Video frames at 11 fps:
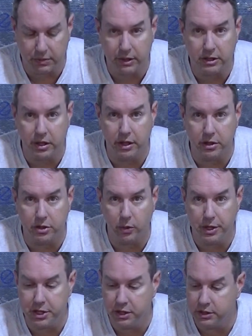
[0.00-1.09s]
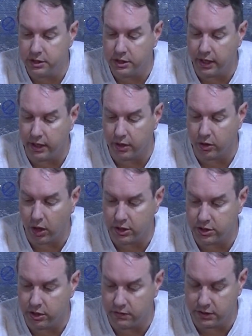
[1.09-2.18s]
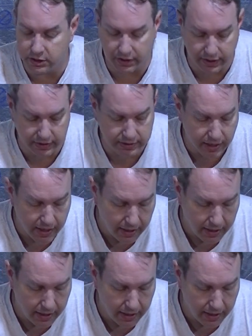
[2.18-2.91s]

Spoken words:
especially your switches and crossovers and things,